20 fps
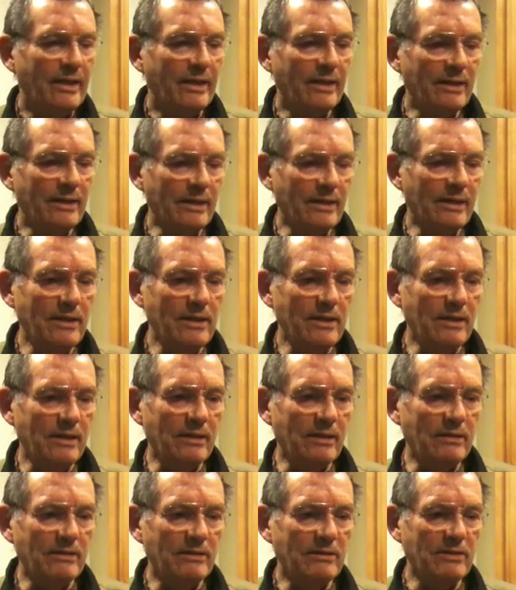in
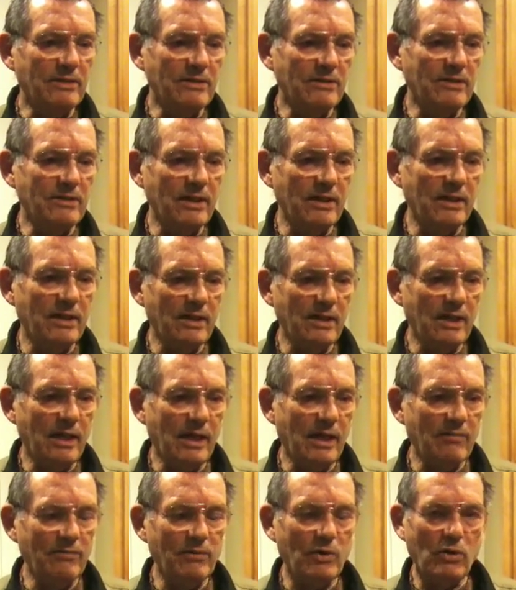India, since they
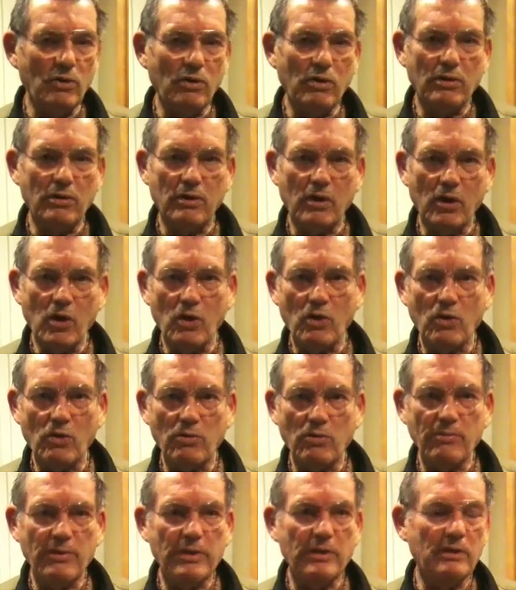have no
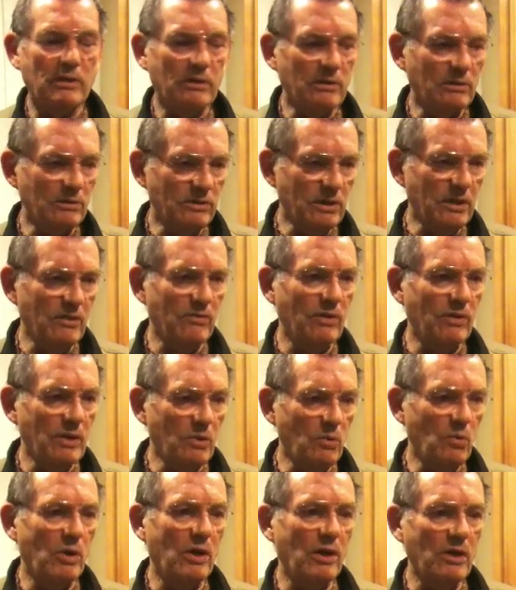home, they're generally
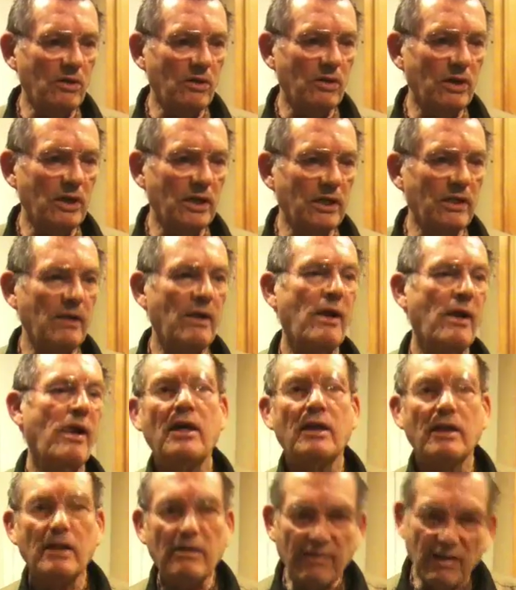wandering,
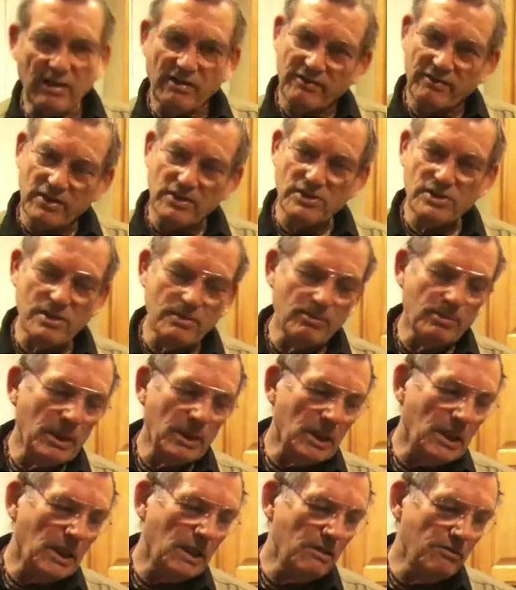living a very
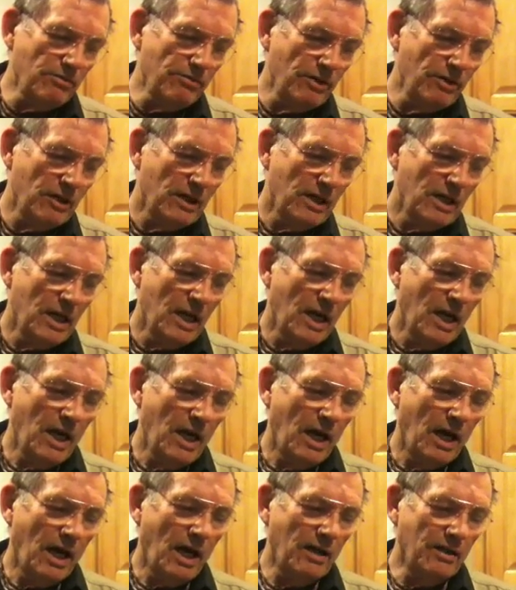simple life.
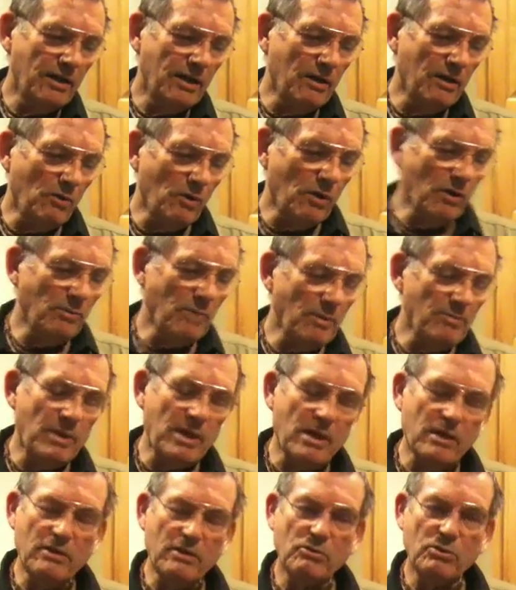They don't want to be
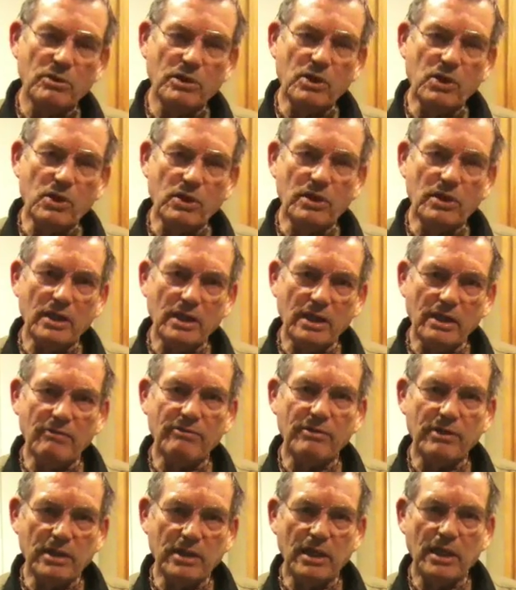bothered with cooking
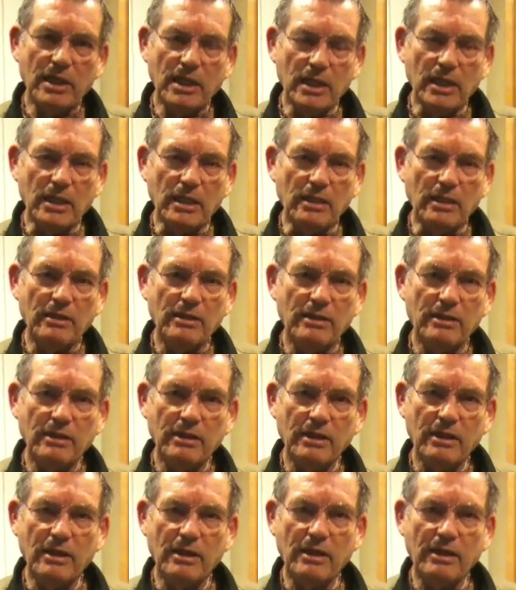every day,
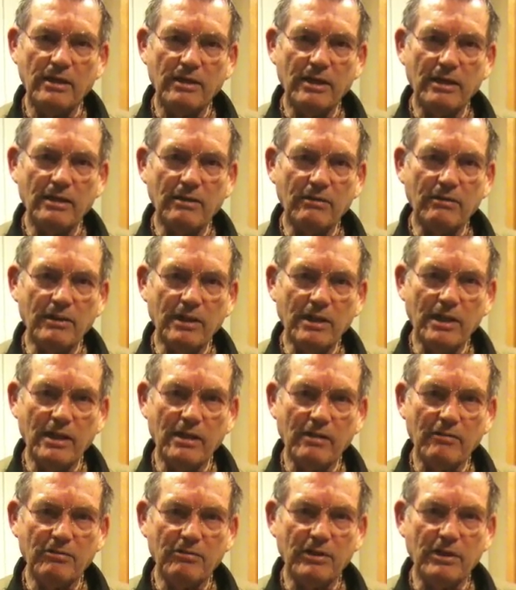and they don't
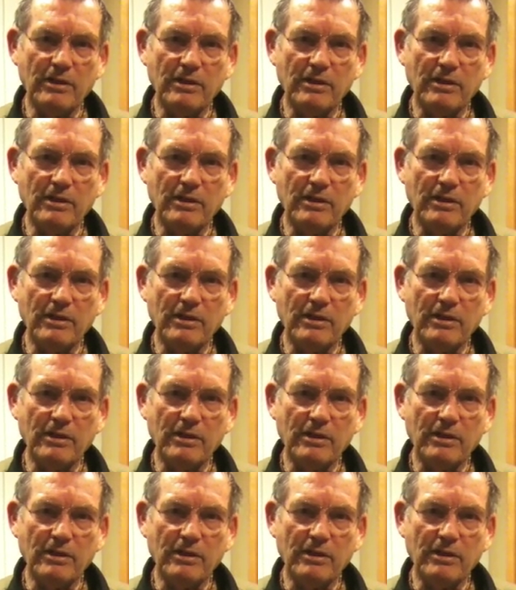have